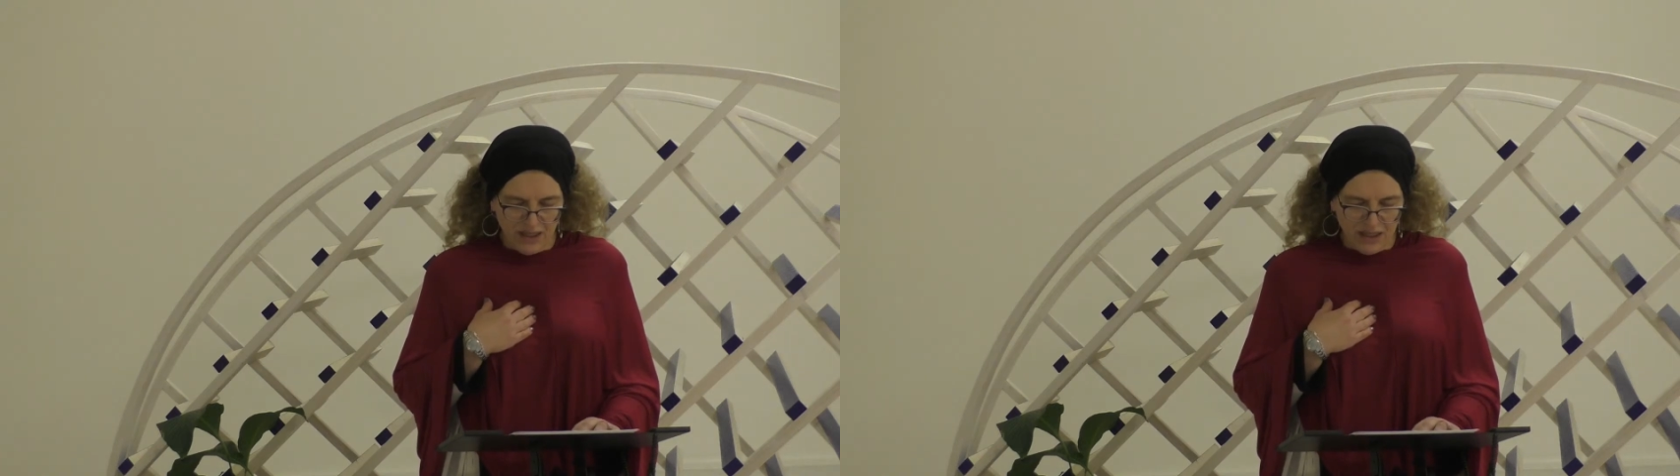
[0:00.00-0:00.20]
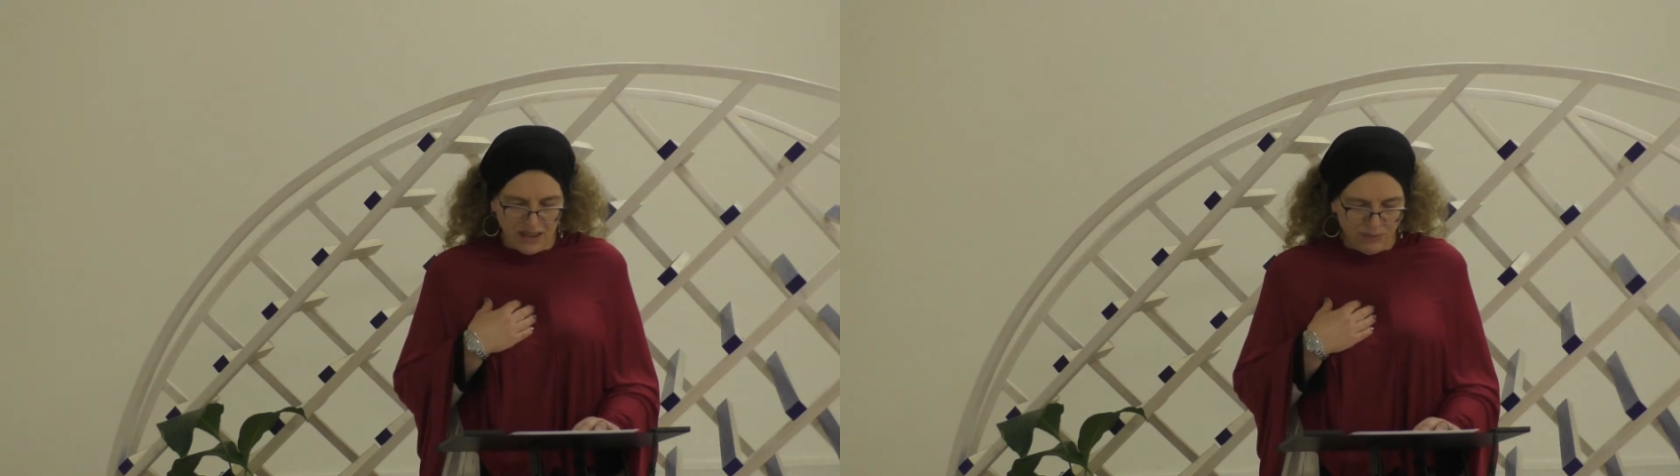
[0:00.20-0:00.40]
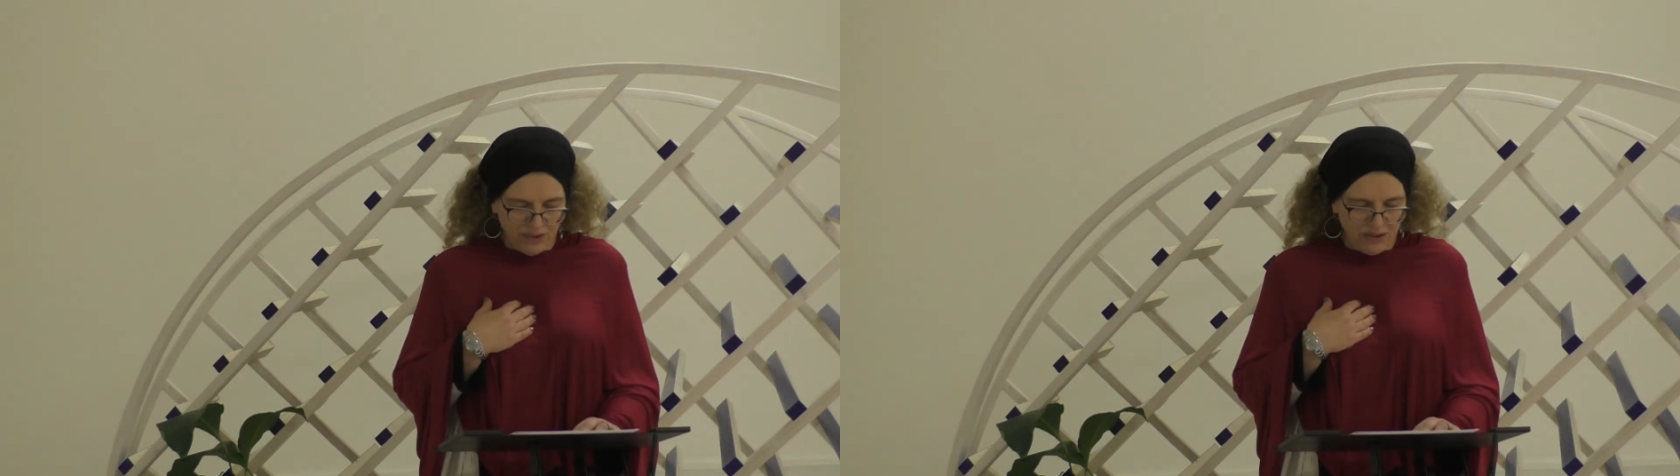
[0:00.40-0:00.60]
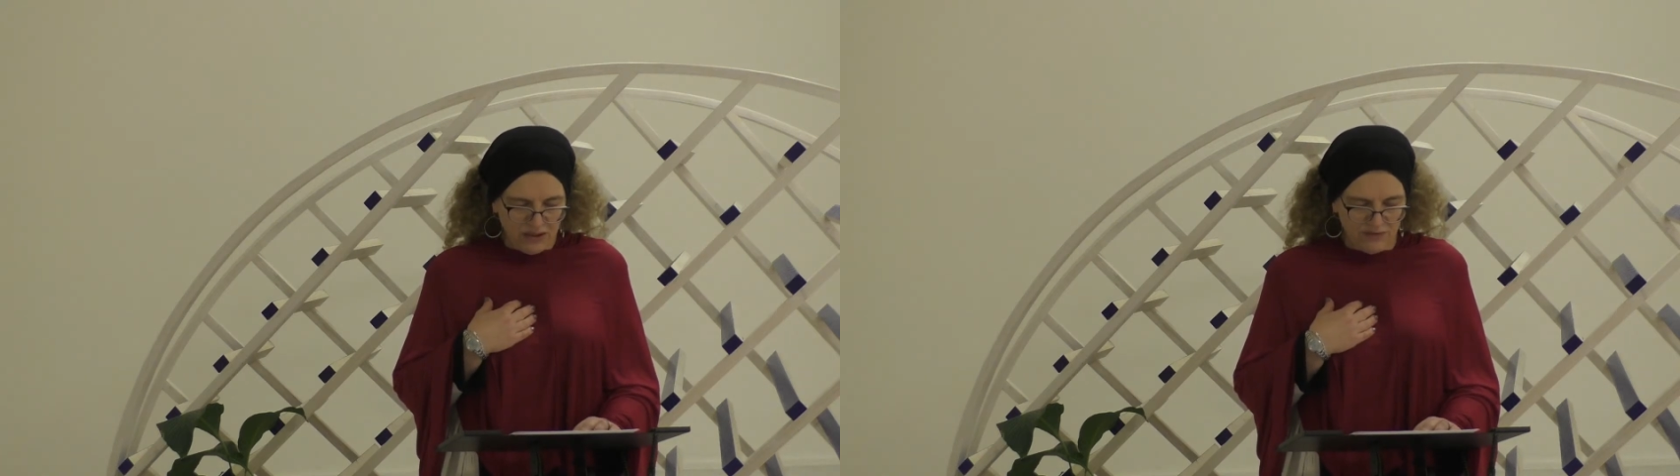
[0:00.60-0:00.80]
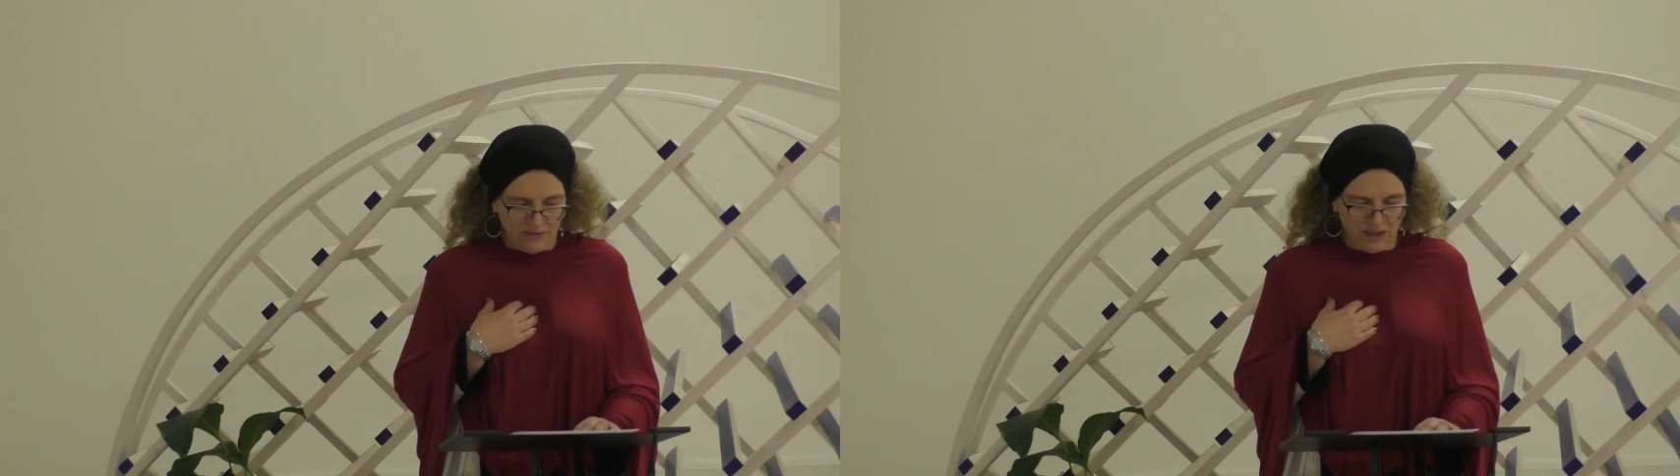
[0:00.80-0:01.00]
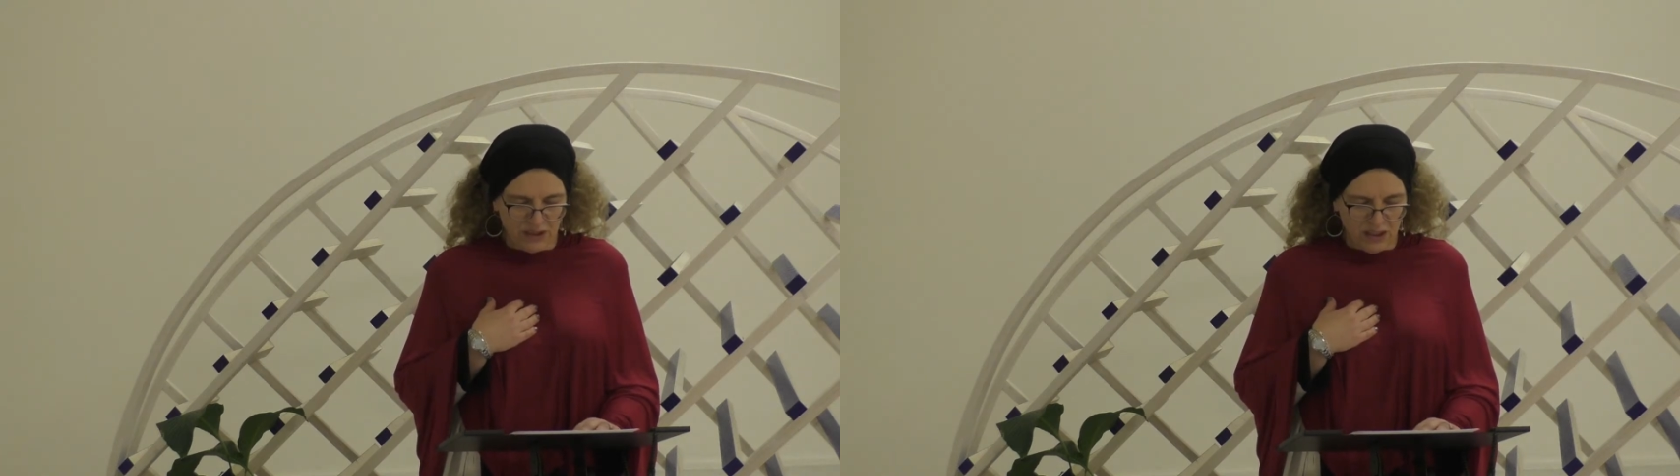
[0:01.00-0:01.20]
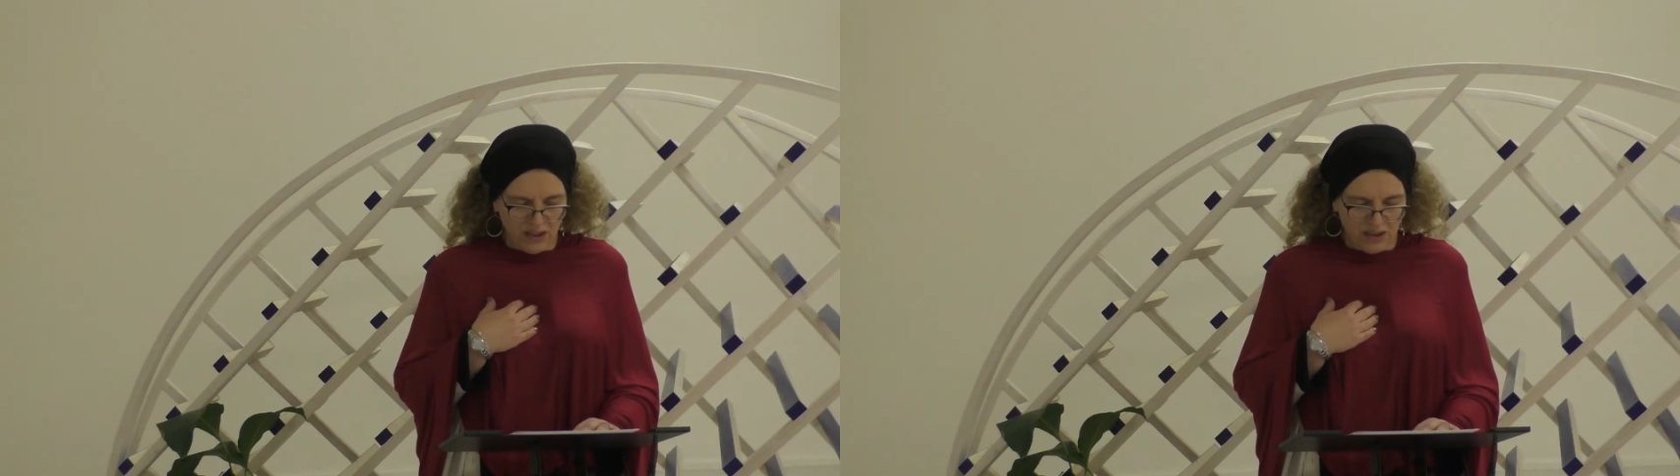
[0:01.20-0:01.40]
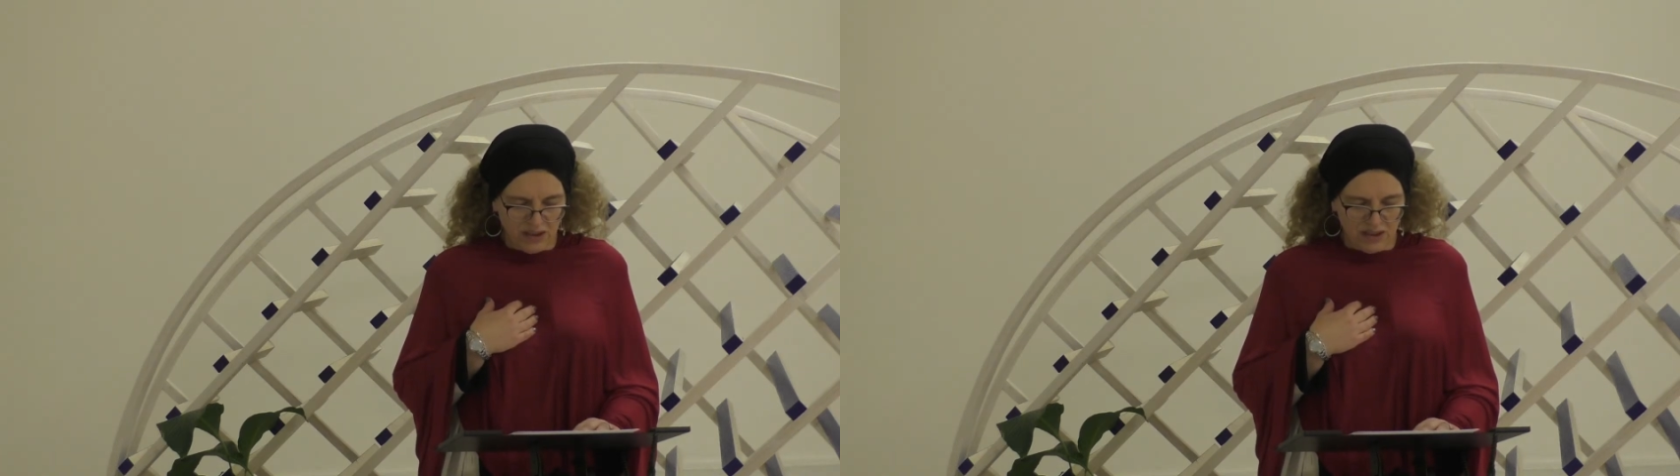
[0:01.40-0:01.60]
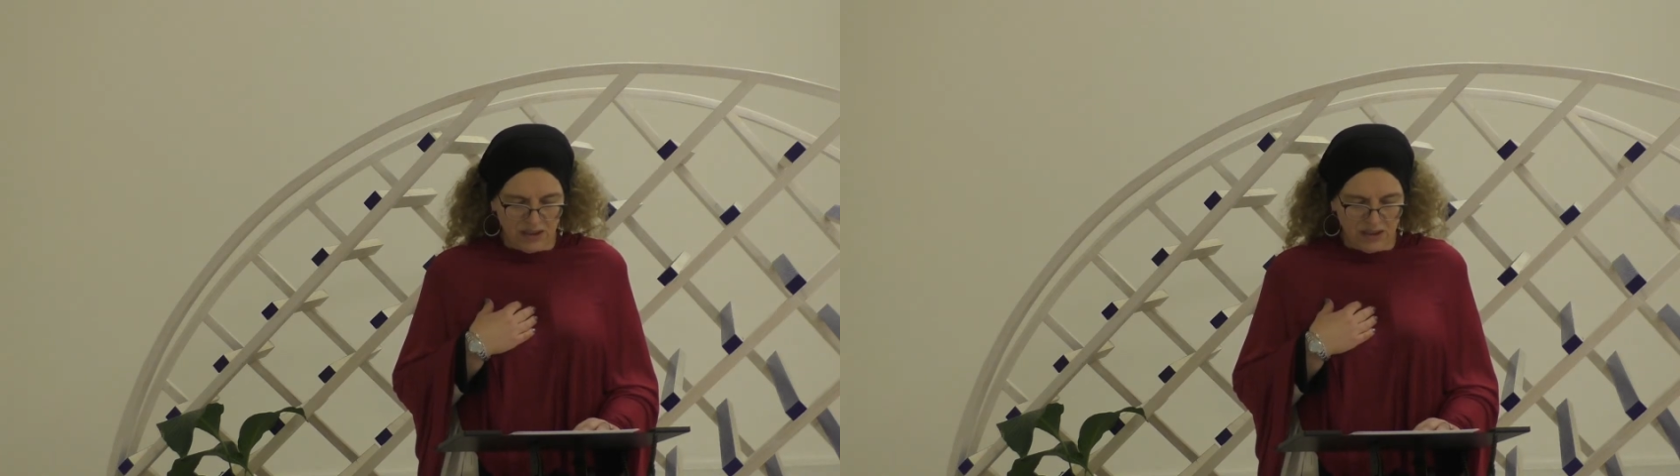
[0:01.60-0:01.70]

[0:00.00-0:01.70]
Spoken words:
and we live in Allah